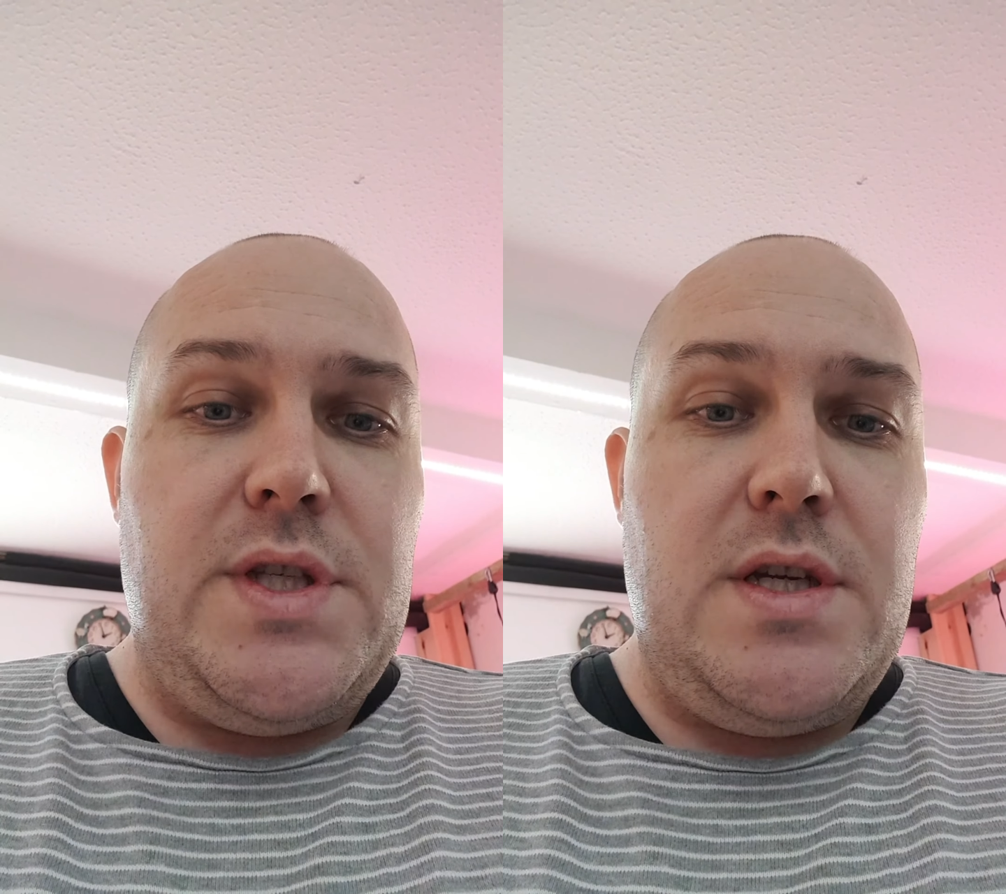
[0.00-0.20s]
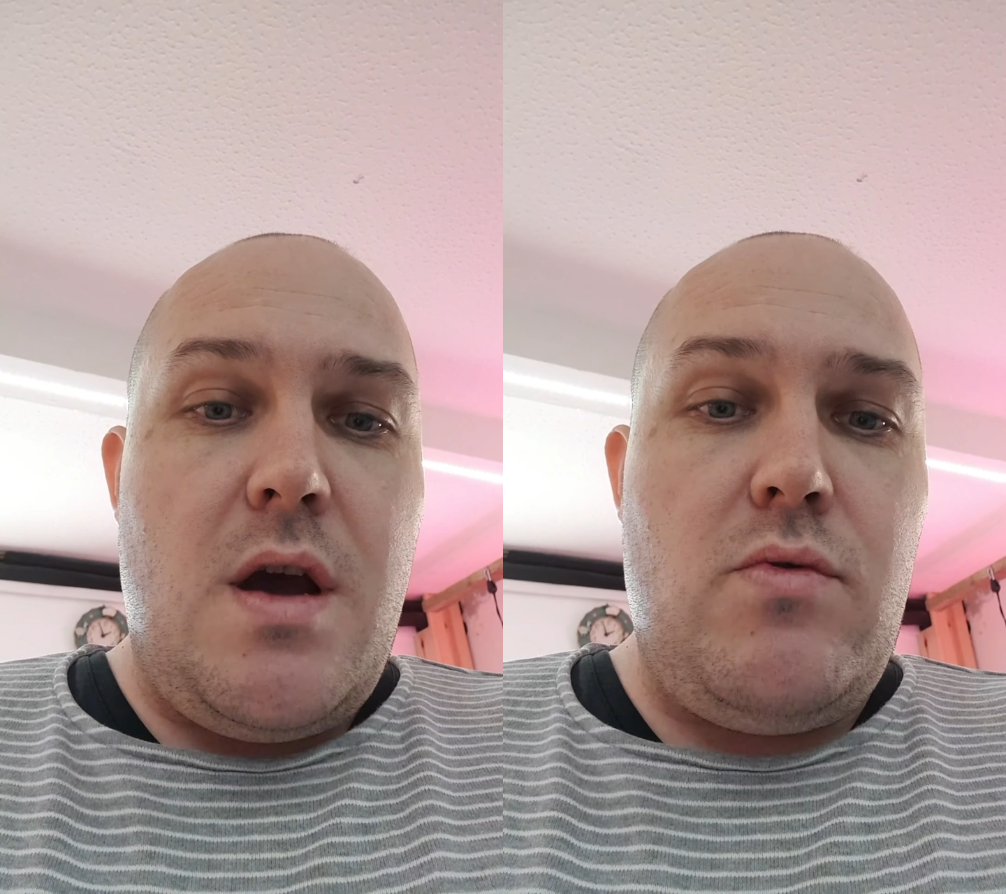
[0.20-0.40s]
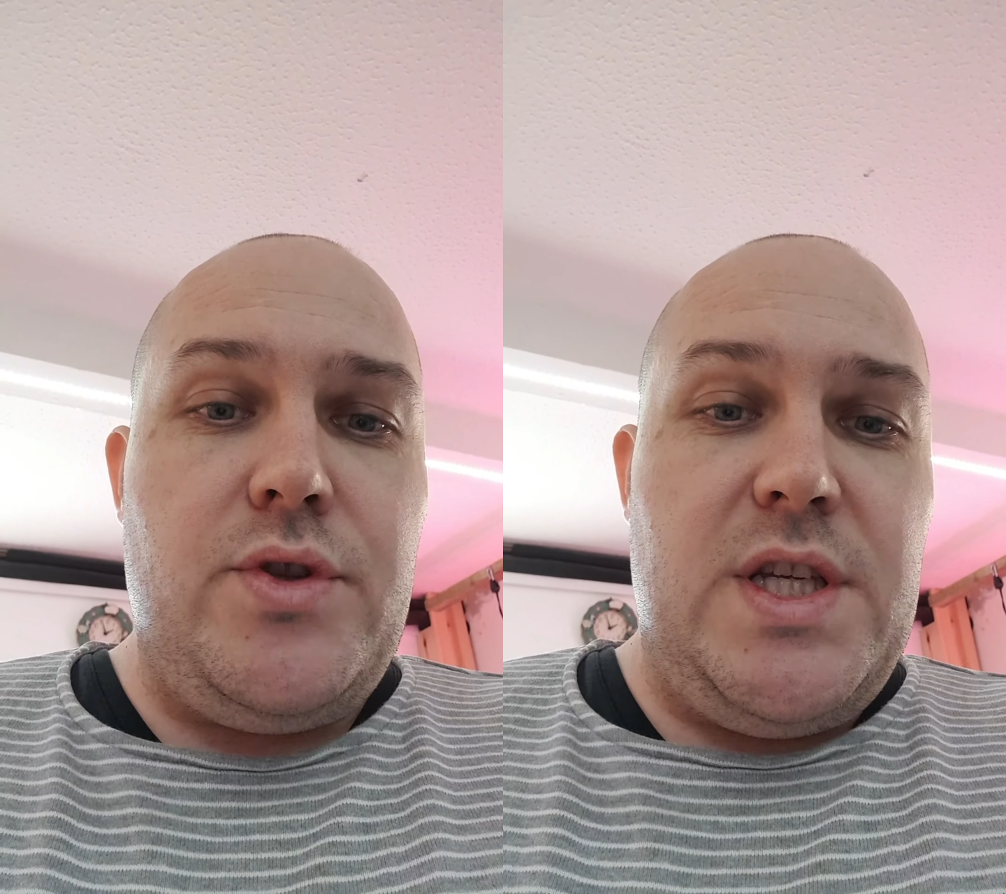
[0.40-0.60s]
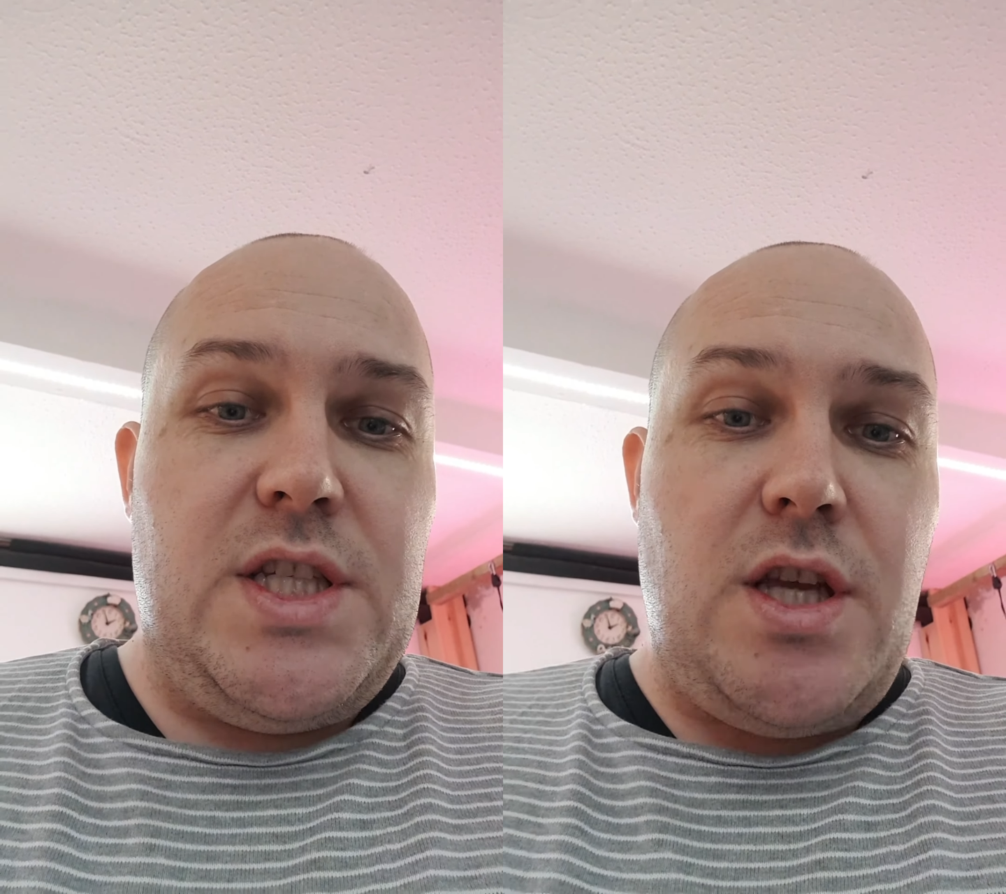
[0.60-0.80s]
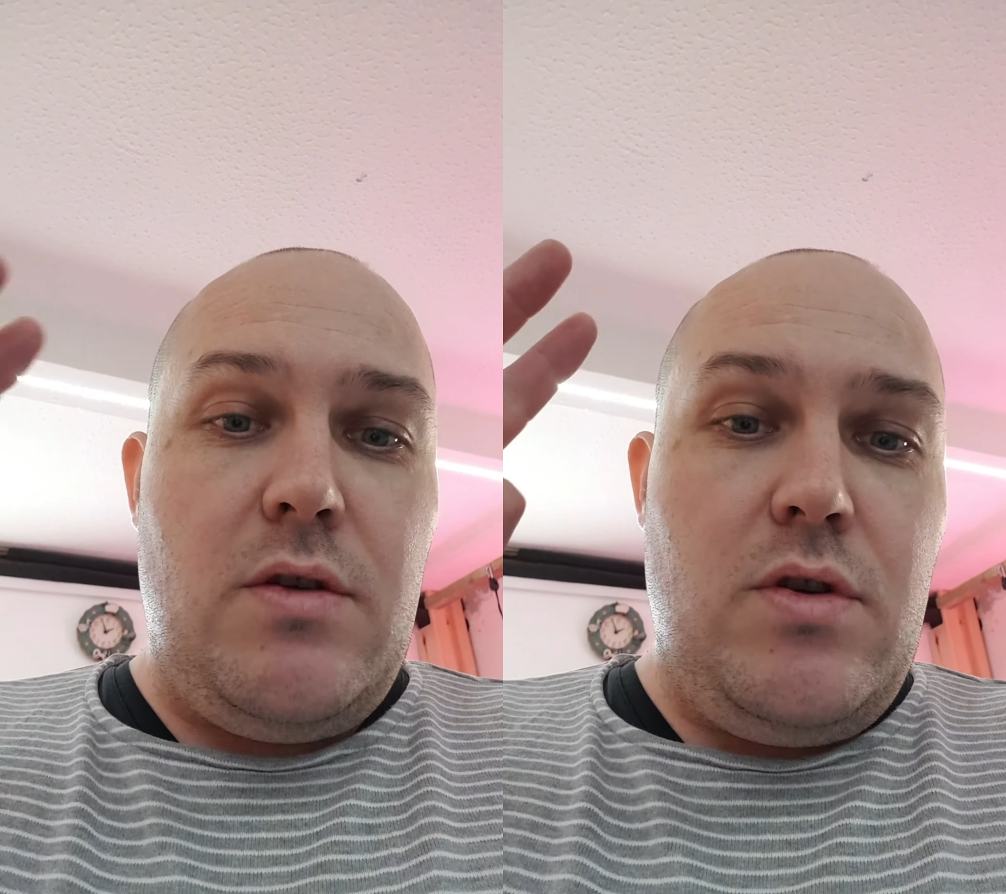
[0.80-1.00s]
to go on this
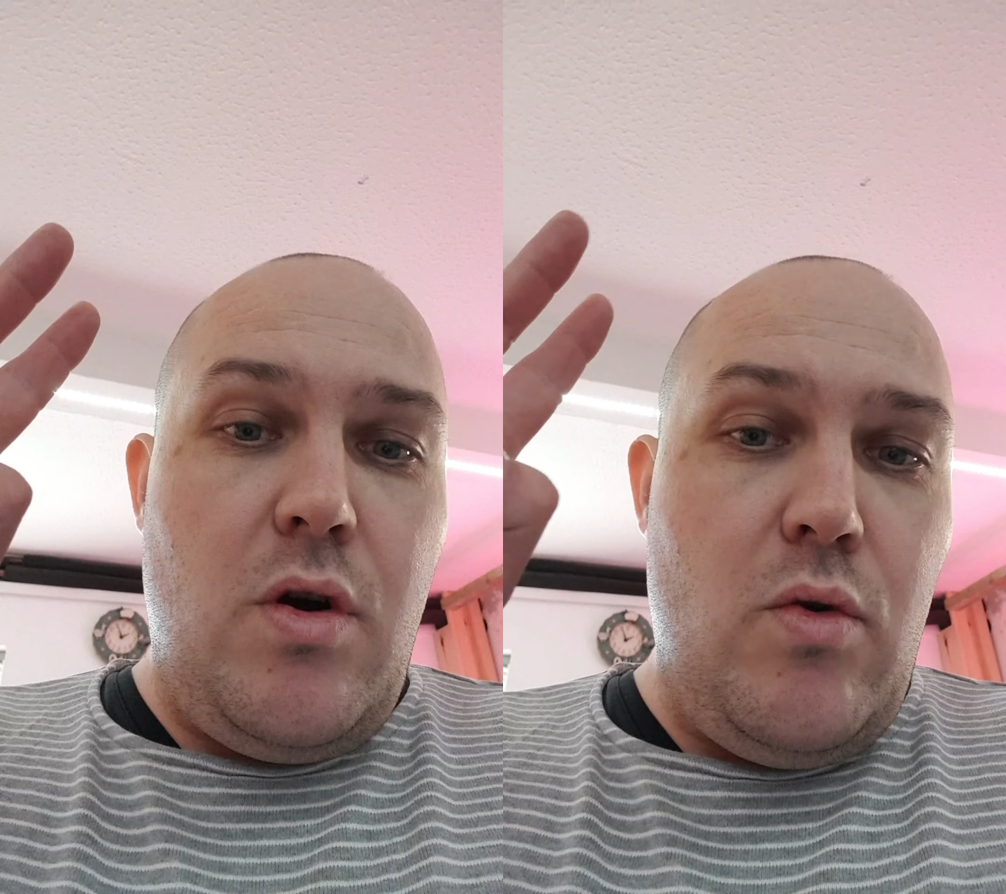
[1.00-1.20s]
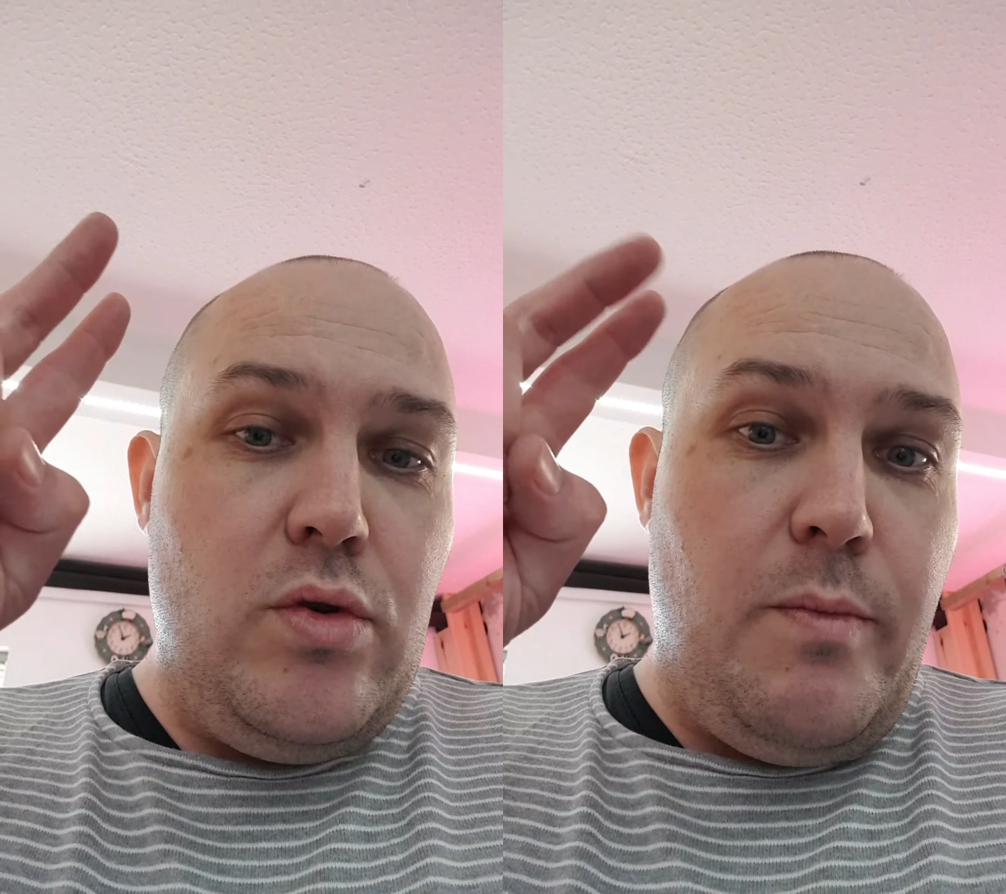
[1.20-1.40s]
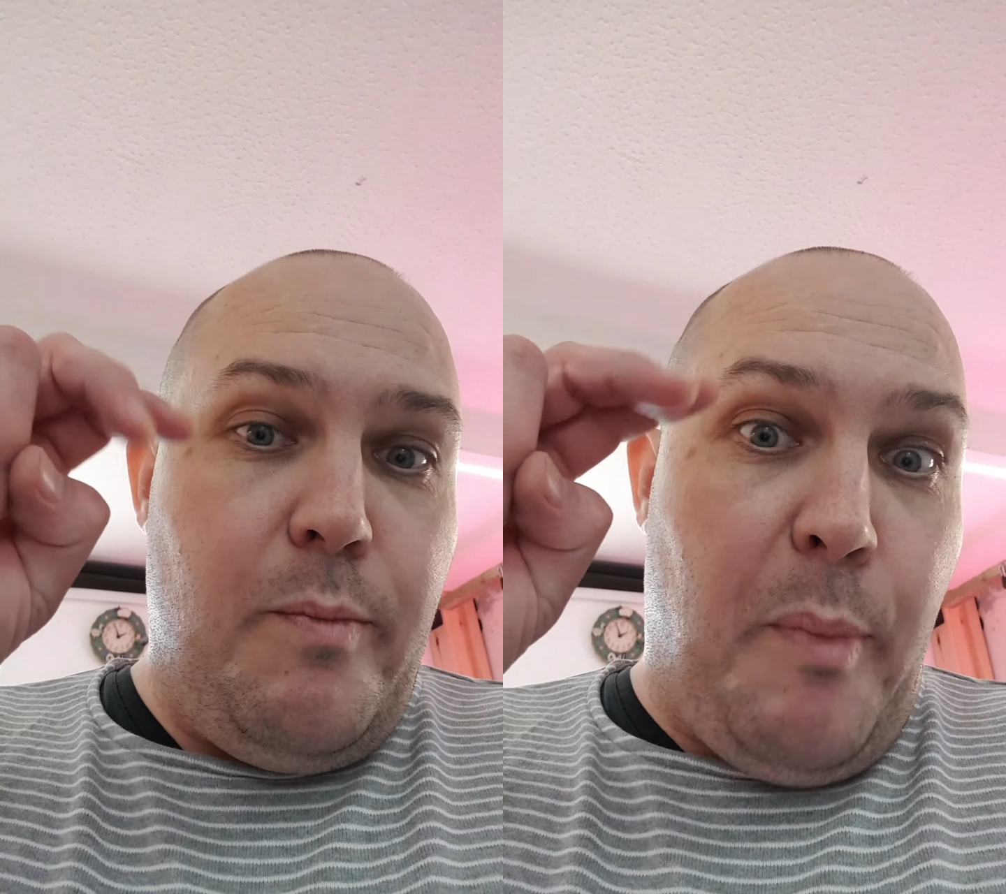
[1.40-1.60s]
so-called